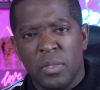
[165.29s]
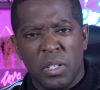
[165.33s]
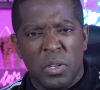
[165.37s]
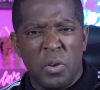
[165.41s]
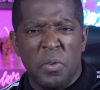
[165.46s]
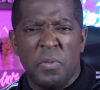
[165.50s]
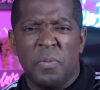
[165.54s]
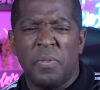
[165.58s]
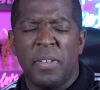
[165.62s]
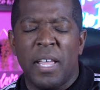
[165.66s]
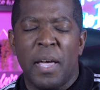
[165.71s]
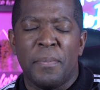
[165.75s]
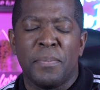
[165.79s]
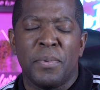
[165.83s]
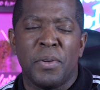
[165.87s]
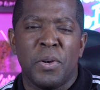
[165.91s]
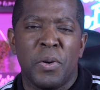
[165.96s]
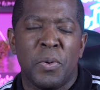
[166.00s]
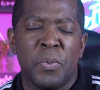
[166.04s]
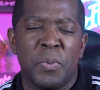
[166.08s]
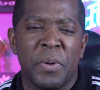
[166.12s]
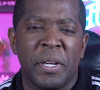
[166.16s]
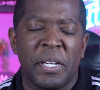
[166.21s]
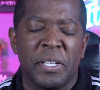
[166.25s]
go flap
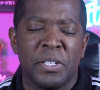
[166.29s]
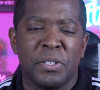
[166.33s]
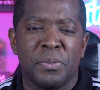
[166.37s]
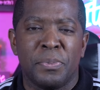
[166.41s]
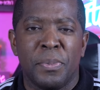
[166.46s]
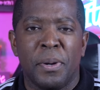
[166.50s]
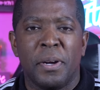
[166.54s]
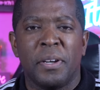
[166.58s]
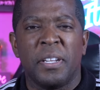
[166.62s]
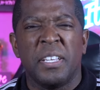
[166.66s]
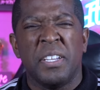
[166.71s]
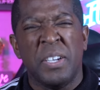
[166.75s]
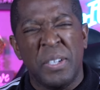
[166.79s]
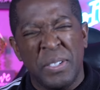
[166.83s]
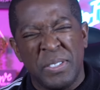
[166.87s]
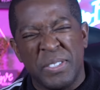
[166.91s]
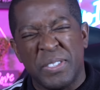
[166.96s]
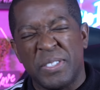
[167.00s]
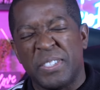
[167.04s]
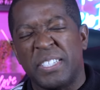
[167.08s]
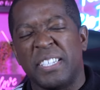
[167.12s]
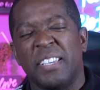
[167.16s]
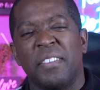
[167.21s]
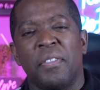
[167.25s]
your wings, Birdie, go
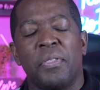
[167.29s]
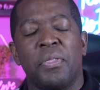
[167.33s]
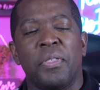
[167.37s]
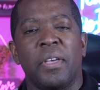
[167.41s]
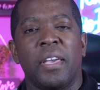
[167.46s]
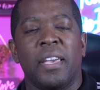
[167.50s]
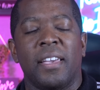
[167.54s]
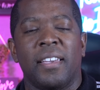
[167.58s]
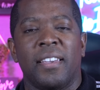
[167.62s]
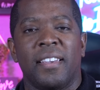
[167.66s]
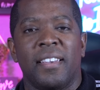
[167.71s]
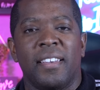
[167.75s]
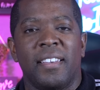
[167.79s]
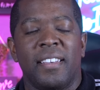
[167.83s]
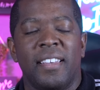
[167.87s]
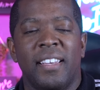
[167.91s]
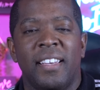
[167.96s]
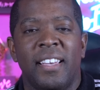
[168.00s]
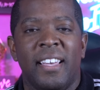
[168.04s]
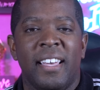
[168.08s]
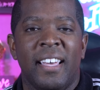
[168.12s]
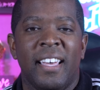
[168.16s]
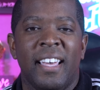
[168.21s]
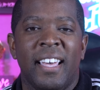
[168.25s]
do your thing.
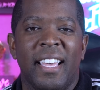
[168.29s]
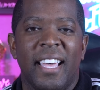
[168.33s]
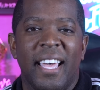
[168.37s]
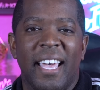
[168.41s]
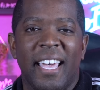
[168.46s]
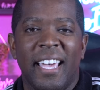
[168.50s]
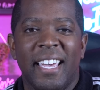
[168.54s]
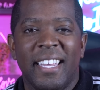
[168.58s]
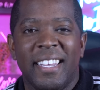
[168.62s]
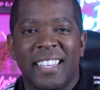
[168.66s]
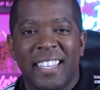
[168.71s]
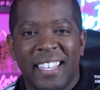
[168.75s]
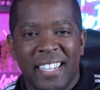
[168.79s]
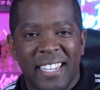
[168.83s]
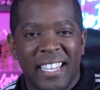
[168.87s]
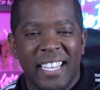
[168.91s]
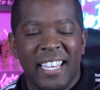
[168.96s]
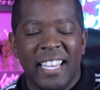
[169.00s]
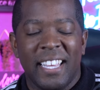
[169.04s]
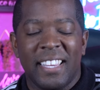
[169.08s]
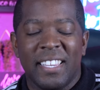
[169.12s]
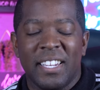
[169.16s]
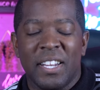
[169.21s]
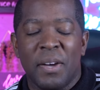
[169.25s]
And then
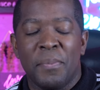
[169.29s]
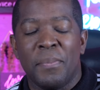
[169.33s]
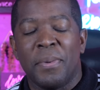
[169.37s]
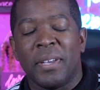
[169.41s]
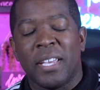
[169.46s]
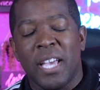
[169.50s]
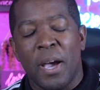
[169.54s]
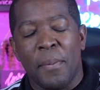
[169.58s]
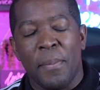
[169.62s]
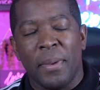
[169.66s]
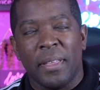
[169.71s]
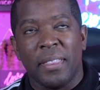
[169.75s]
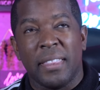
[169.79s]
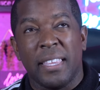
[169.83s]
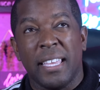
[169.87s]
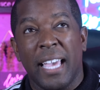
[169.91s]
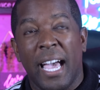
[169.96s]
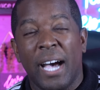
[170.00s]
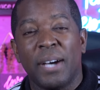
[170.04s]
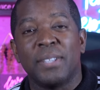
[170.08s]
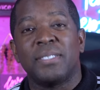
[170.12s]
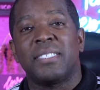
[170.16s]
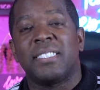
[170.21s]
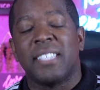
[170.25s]
he ended up becoming
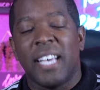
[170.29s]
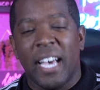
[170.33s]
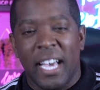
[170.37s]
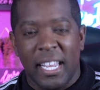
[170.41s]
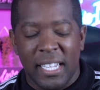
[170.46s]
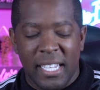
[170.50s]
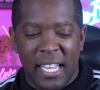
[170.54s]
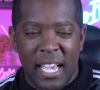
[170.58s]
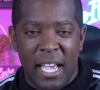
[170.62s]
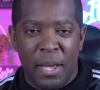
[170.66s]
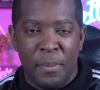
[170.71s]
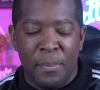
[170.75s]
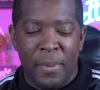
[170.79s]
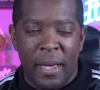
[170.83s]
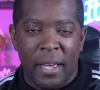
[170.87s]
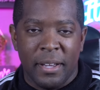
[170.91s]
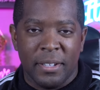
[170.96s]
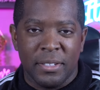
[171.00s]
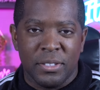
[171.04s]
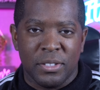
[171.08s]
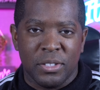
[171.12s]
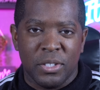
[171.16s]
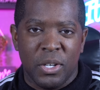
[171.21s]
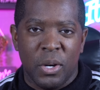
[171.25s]
the outside
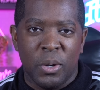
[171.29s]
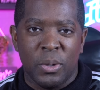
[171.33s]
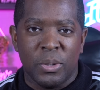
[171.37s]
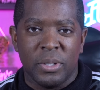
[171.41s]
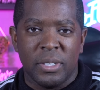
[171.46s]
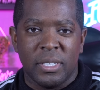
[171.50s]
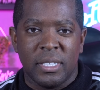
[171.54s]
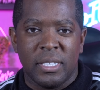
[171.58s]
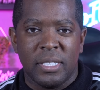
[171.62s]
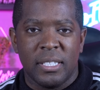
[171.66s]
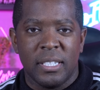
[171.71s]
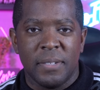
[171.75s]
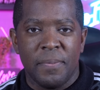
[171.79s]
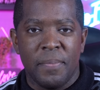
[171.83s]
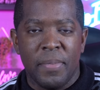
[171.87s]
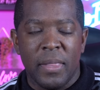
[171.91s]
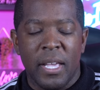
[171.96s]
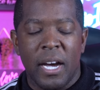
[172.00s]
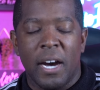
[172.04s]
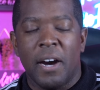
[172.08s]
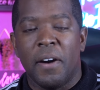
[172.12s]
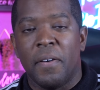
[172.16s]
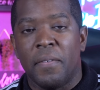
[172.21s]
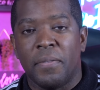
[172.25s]
linebackers coach
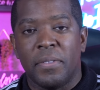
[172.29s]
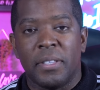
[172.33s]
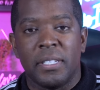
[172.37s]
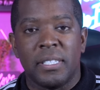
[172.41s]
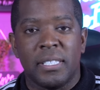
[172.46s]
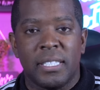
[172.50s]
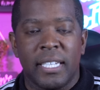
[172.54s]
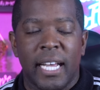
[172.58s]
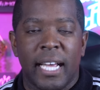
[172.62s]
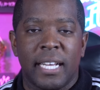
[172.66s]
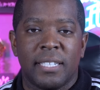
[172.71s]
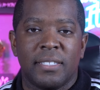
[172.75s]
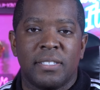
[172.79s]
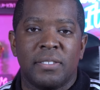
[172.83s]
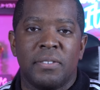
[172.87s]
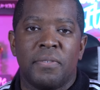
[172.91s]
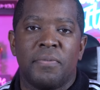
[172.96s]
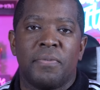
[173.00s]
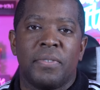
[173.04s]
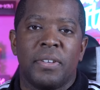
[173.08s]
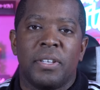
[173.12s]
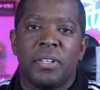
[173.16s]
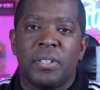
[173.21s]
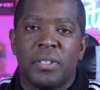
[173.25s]
of the
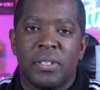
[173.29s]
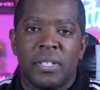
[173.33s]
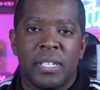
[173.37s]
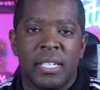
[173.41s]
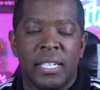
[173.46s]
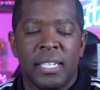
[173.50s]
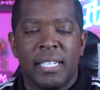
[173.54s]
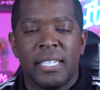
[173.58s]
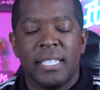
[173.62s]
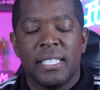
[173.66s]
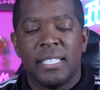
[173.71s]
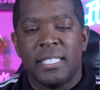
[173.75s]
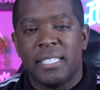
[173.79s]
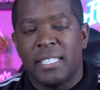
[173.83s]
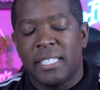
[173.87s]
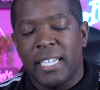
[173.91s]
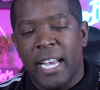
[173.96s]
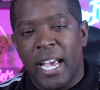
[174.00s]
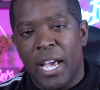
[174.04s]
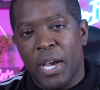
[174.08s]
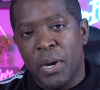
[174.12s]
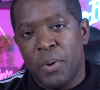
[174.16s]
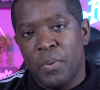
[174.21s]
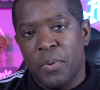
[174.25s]
Jacksonville
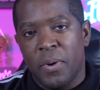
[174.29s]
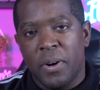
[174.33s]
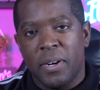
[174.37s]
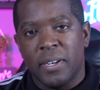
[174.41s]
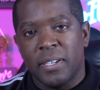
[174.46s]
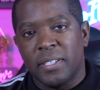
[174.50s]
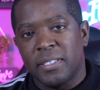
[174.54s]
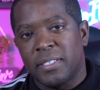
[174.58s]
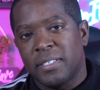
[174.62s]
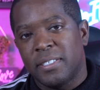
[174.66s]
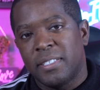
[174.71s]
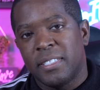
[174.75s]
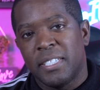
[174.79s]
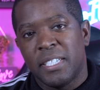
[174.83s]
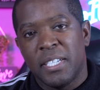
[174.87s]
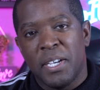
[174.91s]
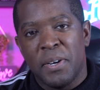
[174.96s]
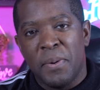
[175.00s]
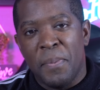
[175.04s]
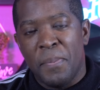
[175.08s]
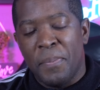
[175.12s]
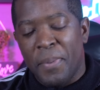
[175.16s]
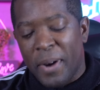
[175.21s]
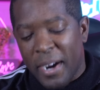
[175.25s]
Jaguars.
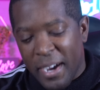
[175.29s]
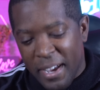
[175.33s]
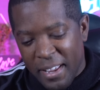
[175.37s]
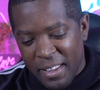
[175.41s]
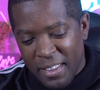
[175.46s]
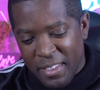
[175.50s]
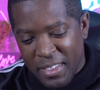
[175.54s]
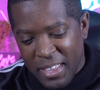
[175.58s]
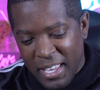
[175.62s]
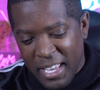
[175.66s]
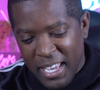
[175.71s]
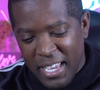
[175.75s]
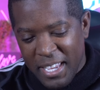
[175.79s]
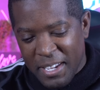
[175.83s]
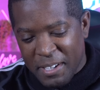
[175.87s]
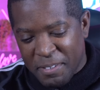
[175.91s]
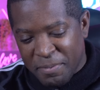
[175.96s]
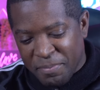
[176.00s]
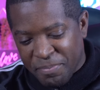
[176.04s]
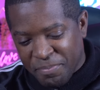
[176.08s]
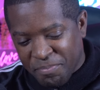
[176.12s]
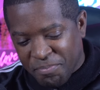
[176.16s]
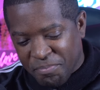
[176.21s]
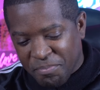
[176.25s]
But
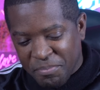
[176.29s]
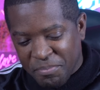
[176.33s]
then